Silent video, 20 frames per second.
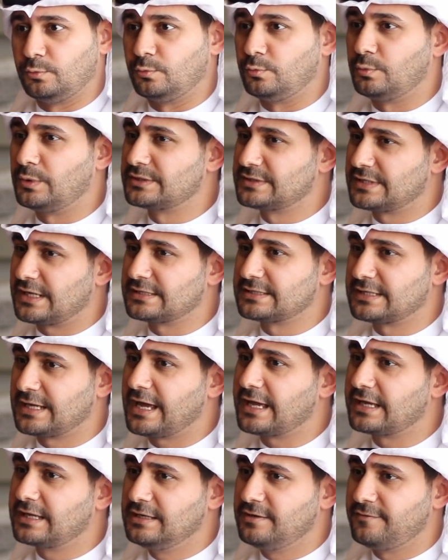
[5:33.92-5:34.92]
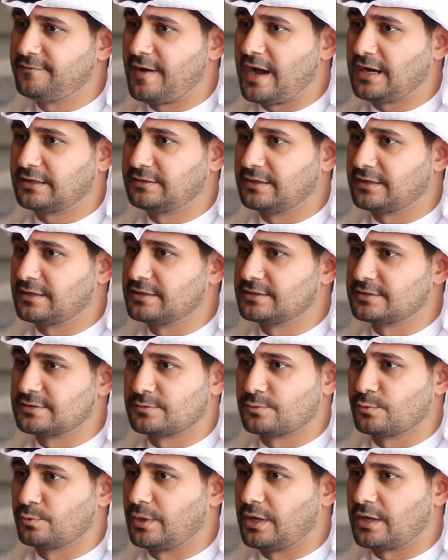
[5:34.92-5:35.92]
What's, I'd say, a key factor
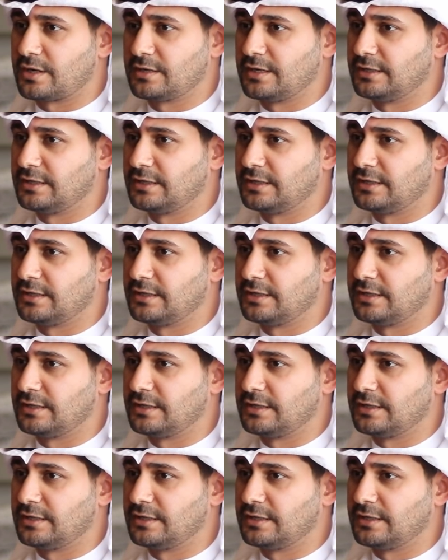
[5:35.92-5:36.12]
is we are